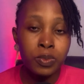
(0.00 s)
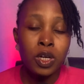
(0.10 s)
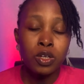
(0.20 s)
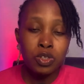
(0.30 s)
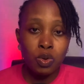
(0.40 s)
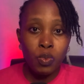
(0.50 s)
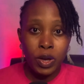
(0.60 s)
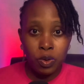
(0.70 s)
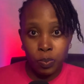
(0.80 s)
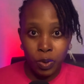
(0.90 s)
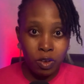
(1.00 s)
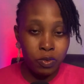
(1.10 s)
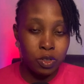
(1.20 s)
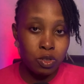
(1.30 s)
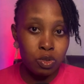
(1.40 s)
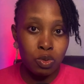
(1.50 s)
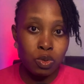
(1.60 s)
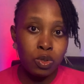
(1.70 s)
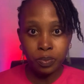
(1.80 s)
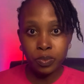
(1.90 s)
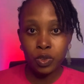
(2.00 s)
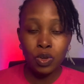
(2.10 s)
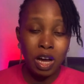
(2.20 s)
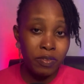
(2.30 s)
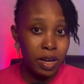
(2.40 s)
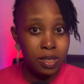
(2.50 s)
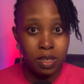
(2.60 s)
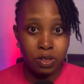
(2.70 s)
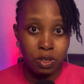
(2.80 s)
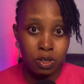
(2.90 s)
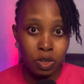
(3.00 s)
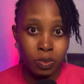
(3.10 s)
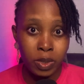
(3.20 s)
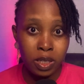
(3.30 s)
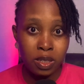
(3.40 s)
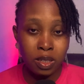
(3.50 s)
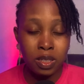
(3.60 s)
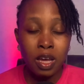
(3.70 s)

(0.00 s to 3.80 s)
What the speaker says: So when you pay for these tools, you have access to these communities.